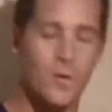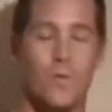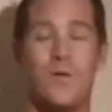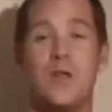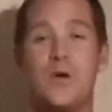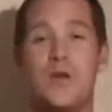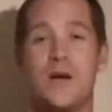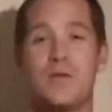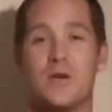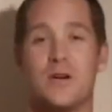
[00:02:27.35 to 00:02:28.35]
What do you end
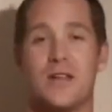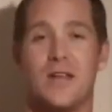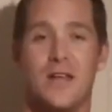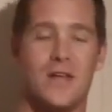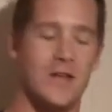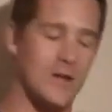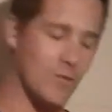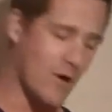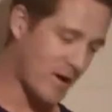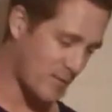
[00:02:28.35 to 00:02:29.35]
up doing? You're
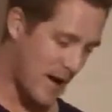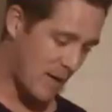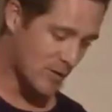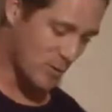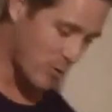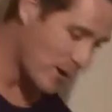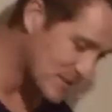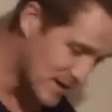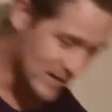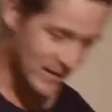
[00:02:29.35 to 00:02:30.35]
walking back with your boys
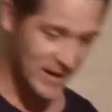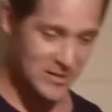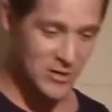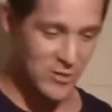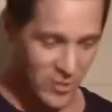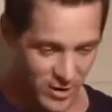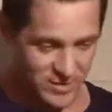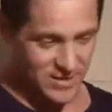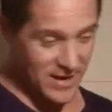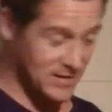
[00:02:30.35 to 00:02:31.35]
like this, or your
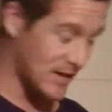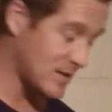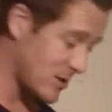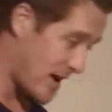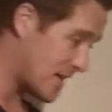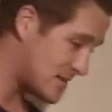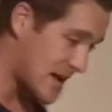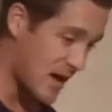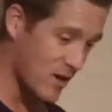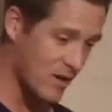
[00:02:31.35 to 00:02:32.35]
girls like this, your head's
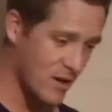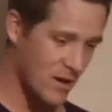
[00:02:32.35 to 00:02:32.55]
down.